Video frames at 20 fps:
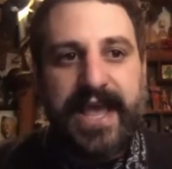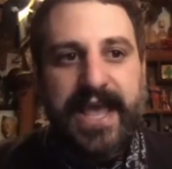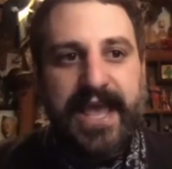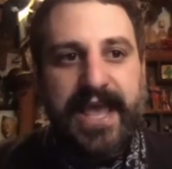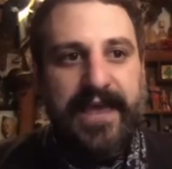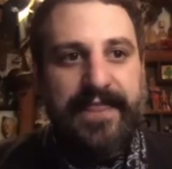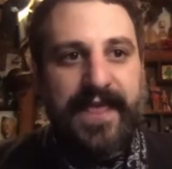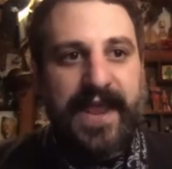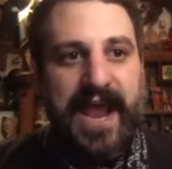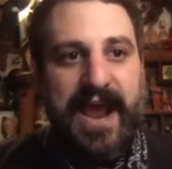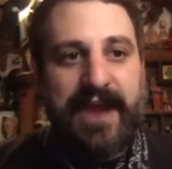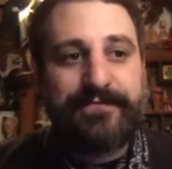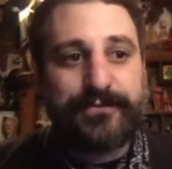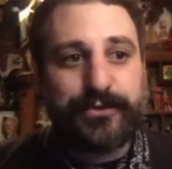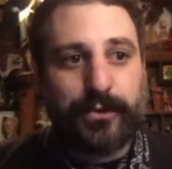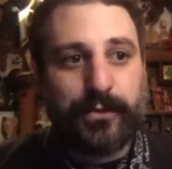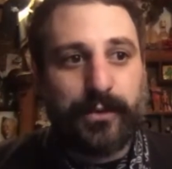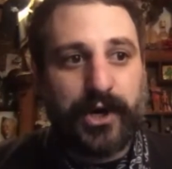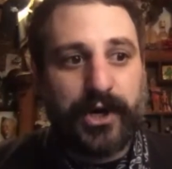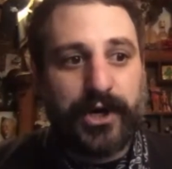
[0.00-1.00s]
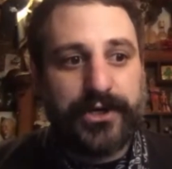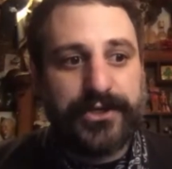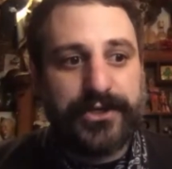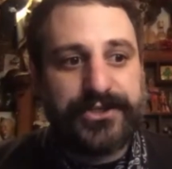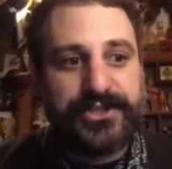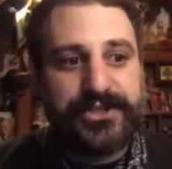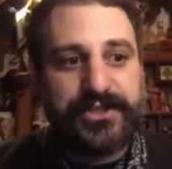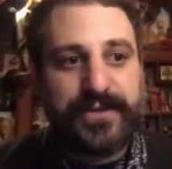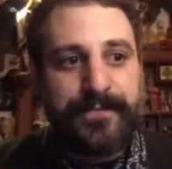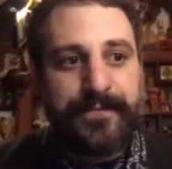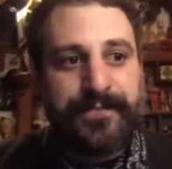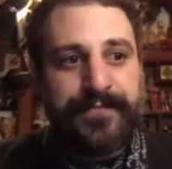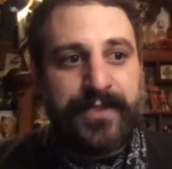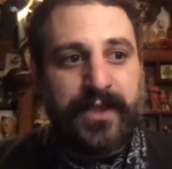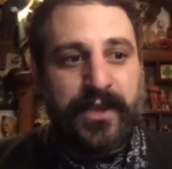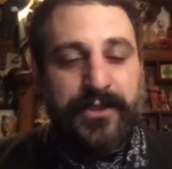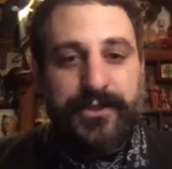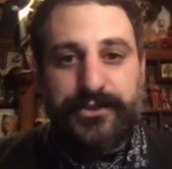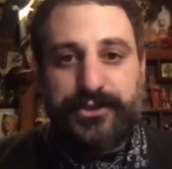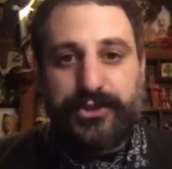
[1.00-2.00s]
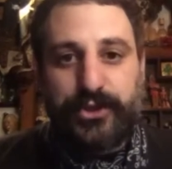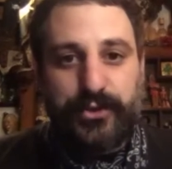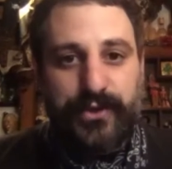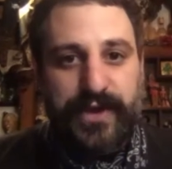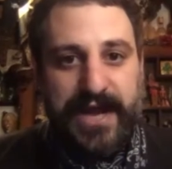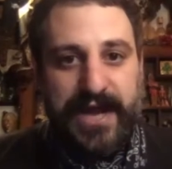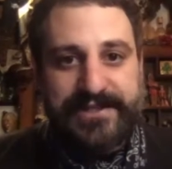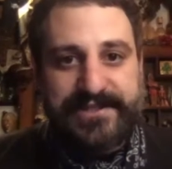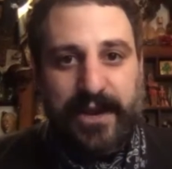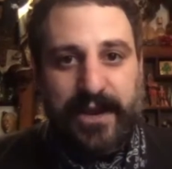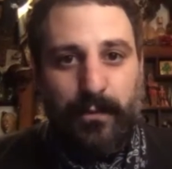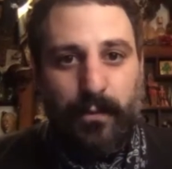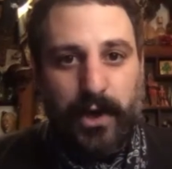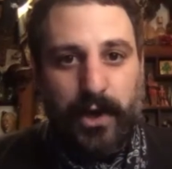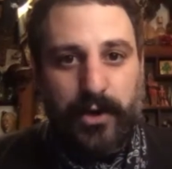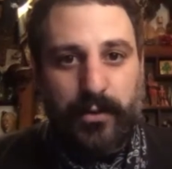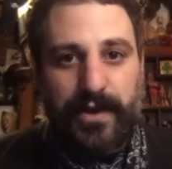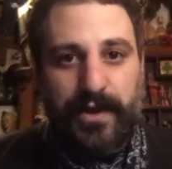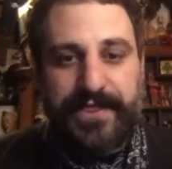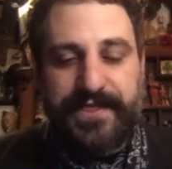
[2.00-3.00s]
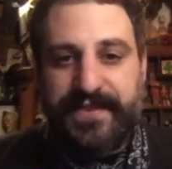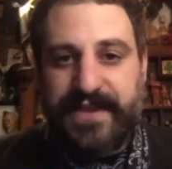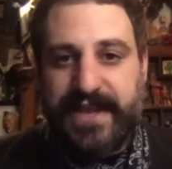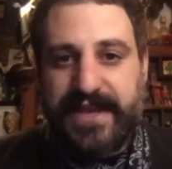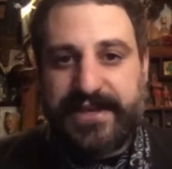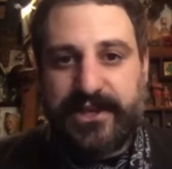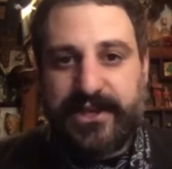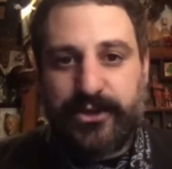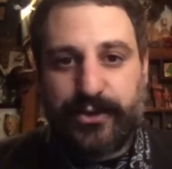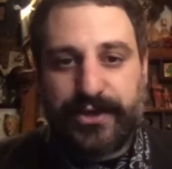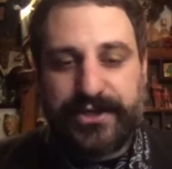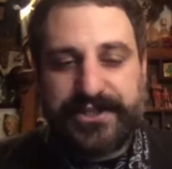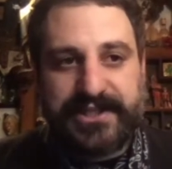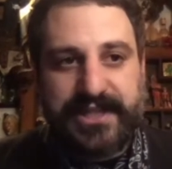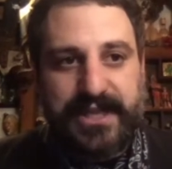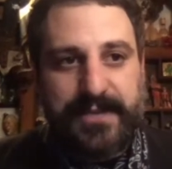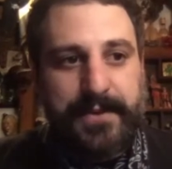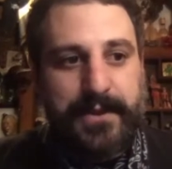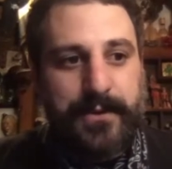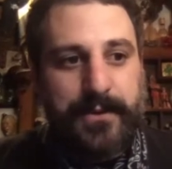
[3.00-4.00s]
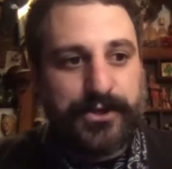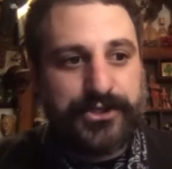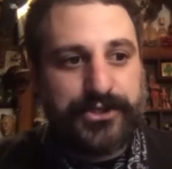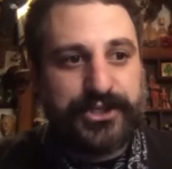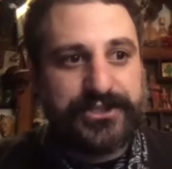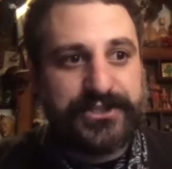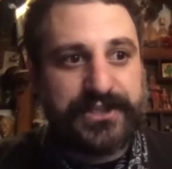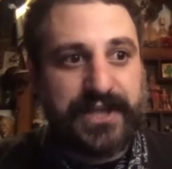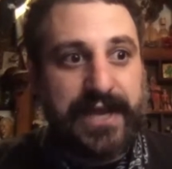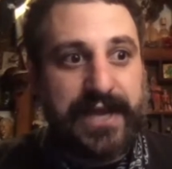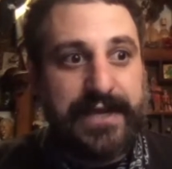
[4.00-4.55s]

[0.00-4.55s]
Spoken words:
And then afterwards, the two guys I work with, Nick and Chris Libby, were just like